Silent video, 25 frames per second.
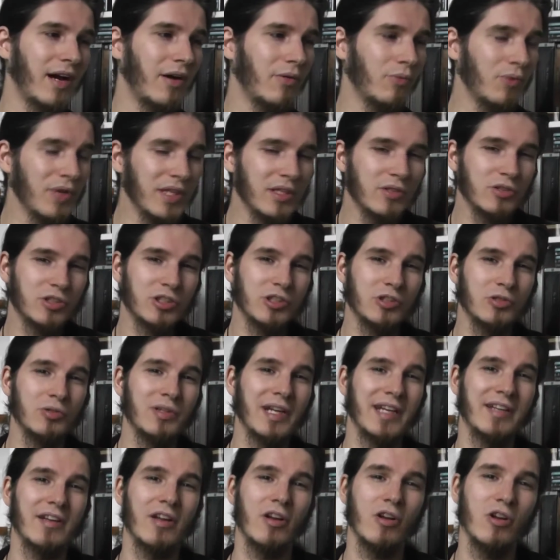We used to do
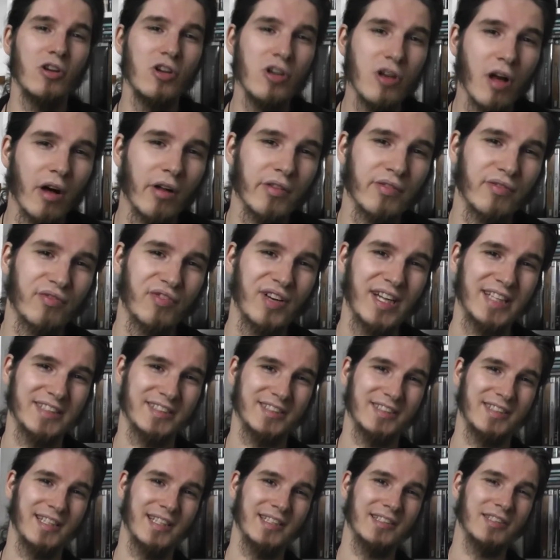that a lot, flat
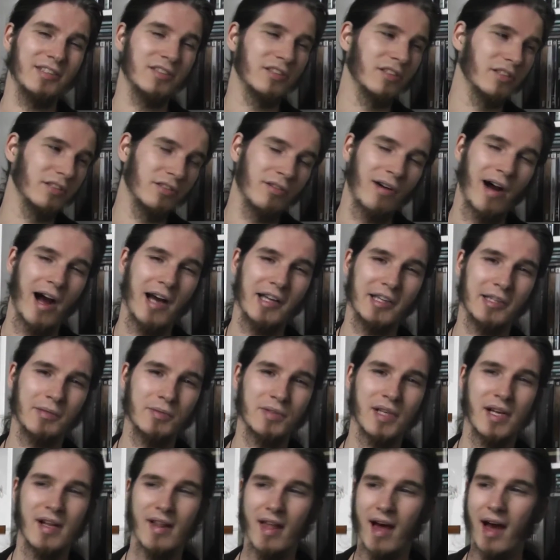stages, no items.